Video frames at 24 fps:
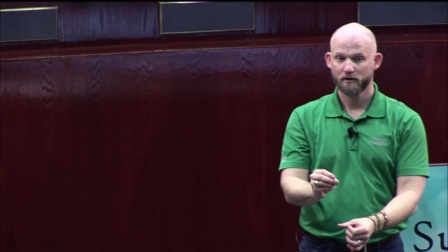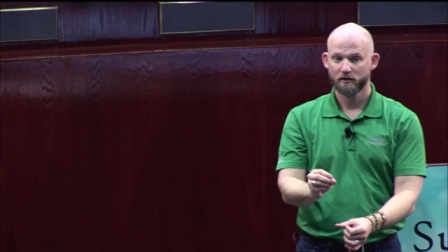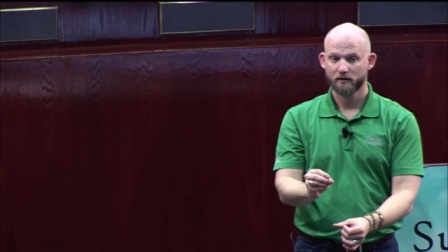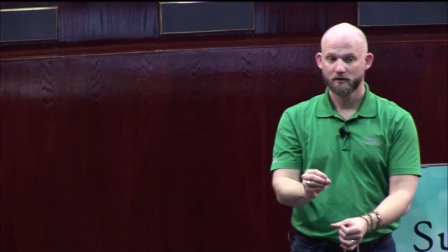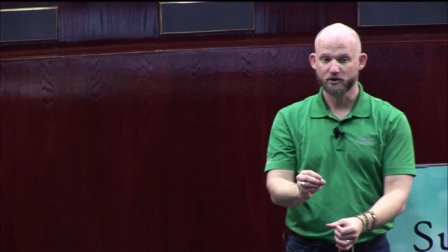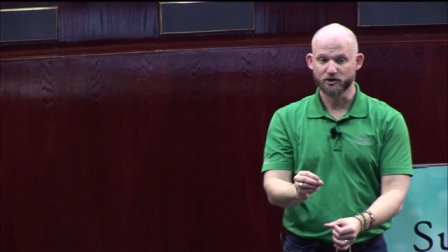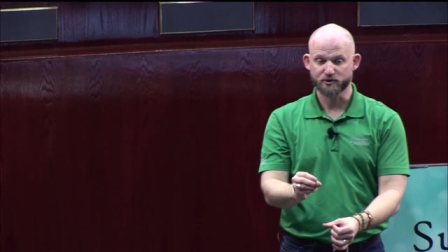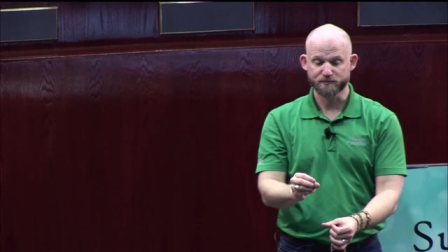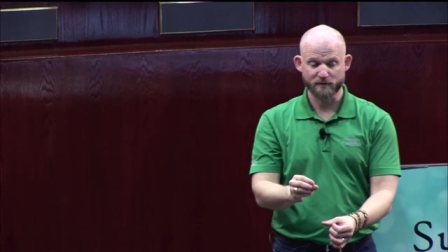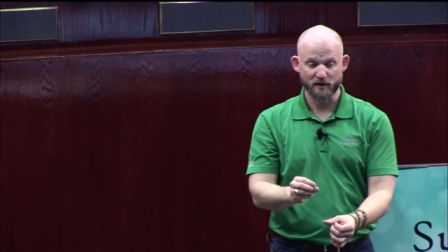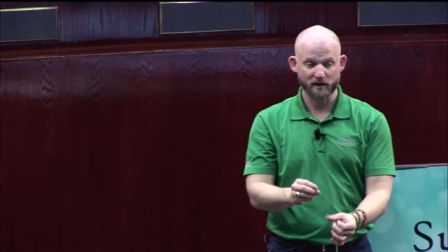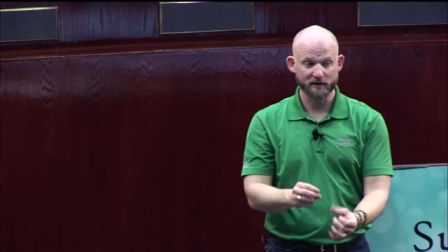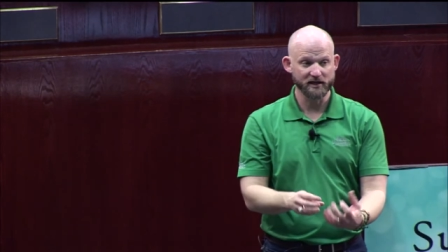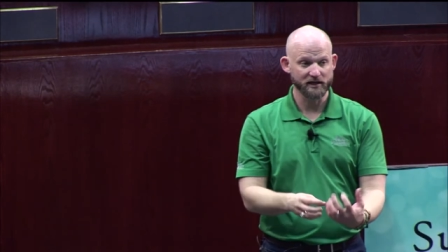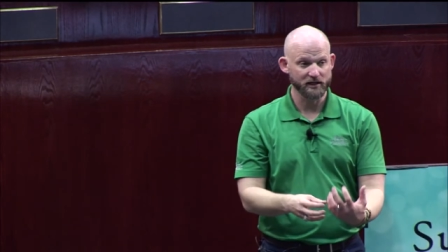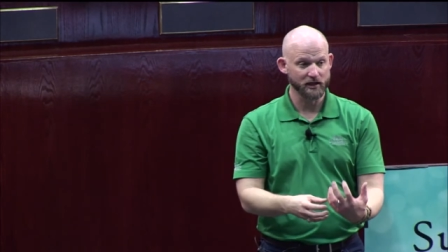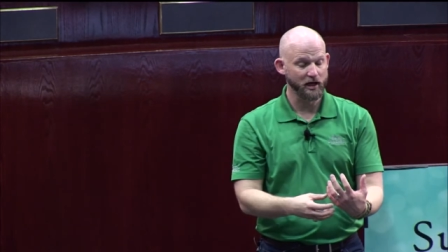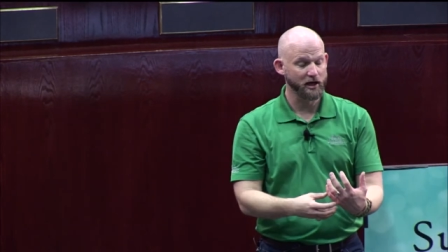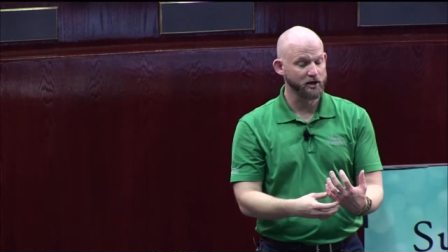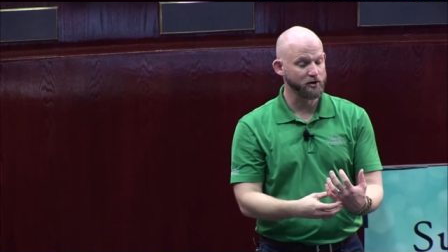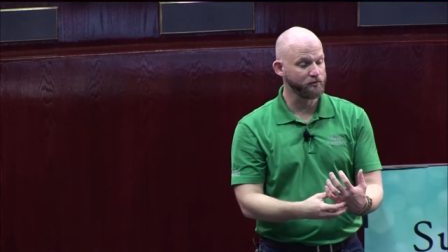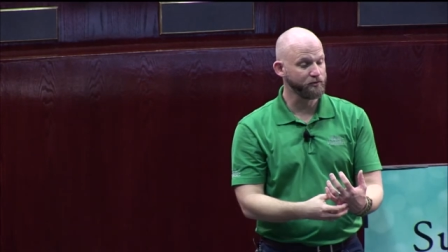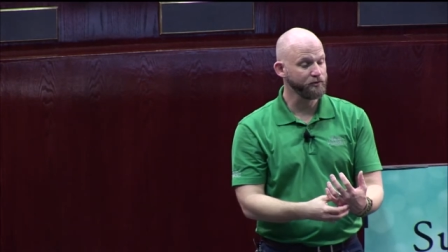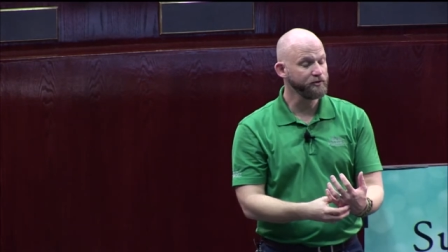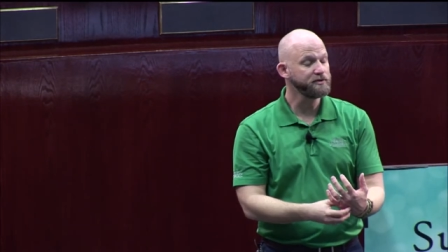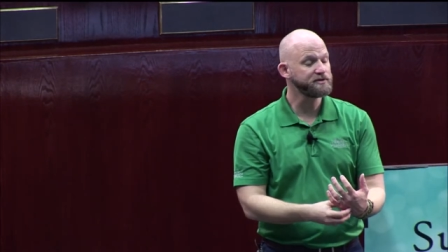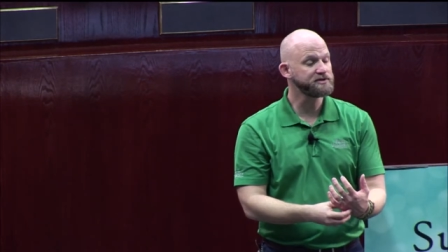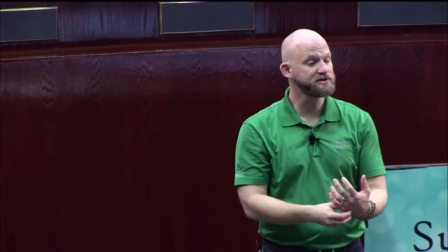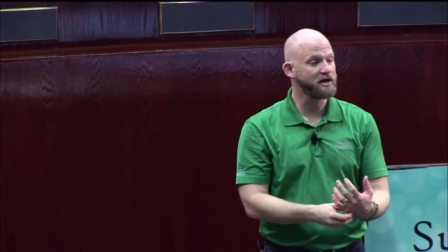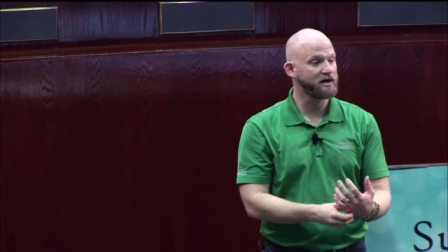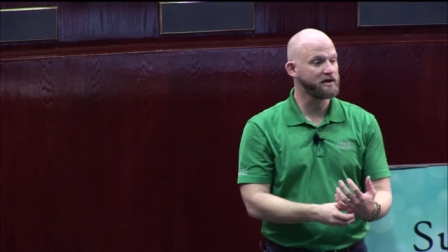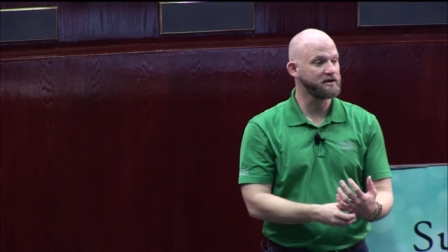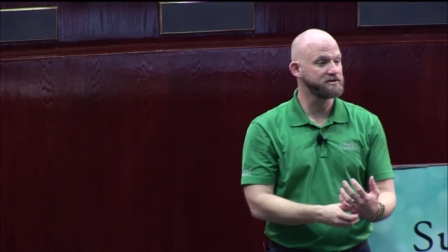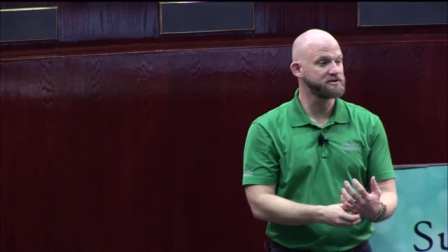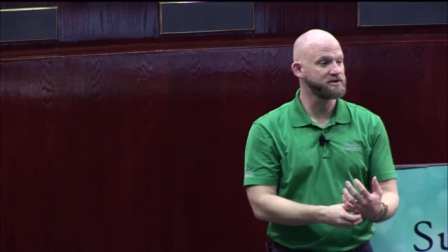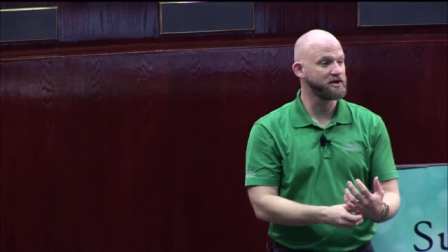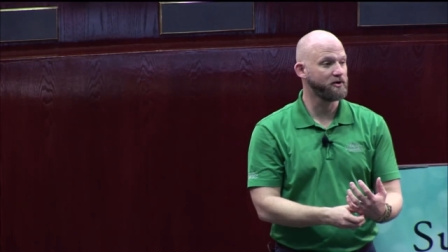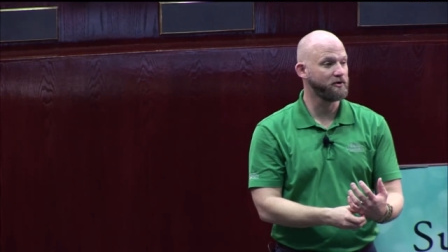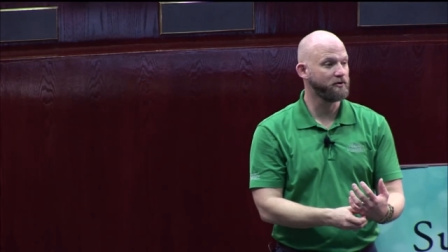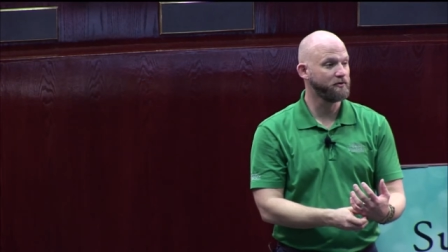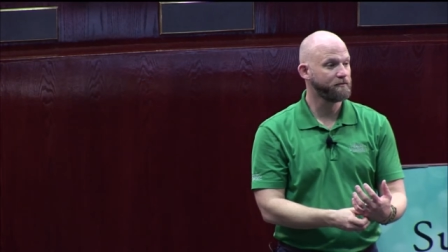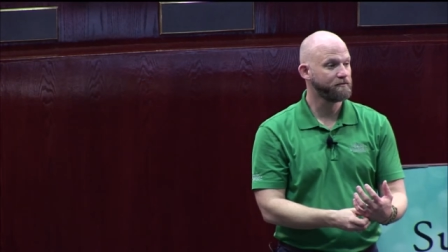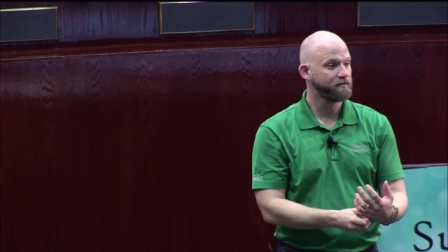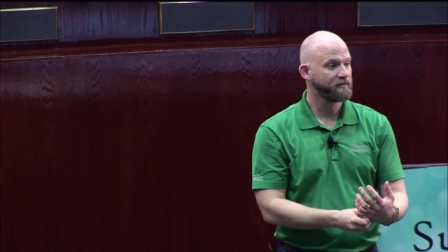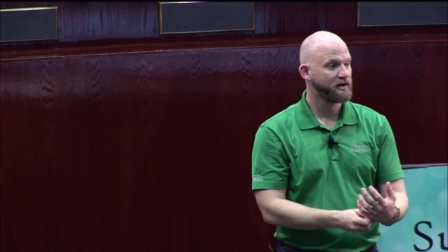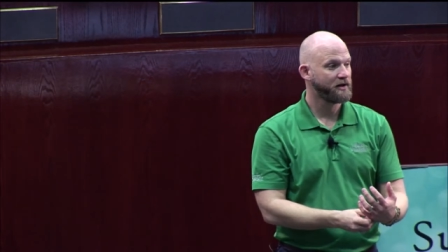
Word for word: There's probably a lot of roots also.